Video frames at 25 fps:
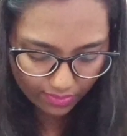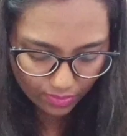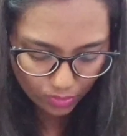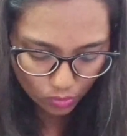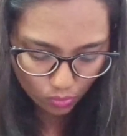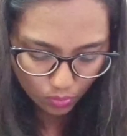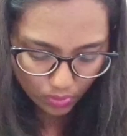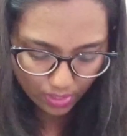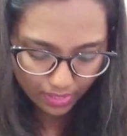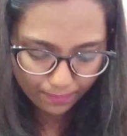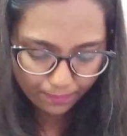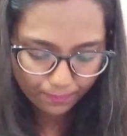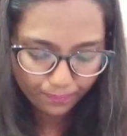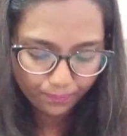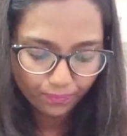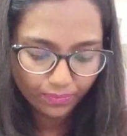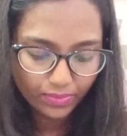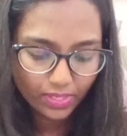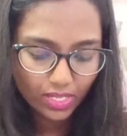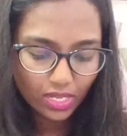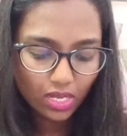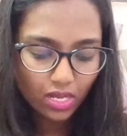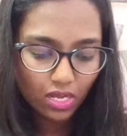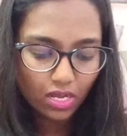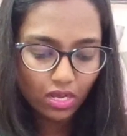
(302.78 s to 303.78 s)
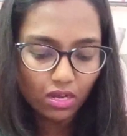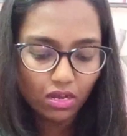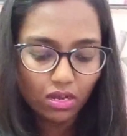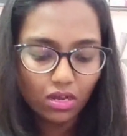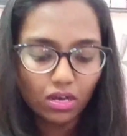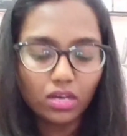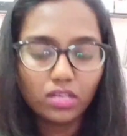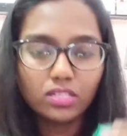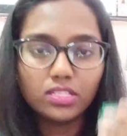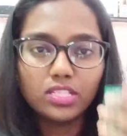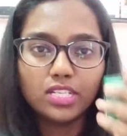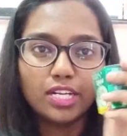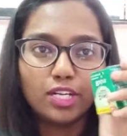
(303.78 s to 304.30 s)
this one.
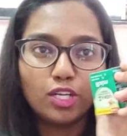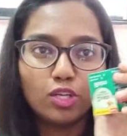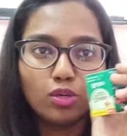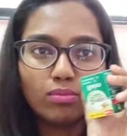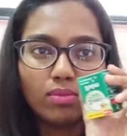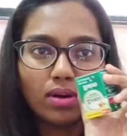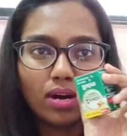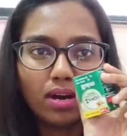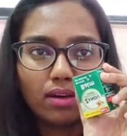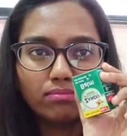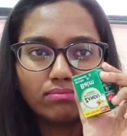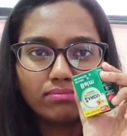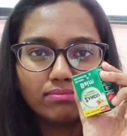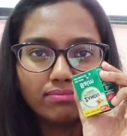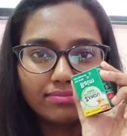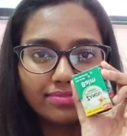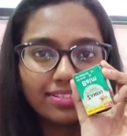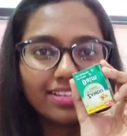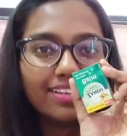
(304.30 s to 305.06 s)
Or Zandu Balm,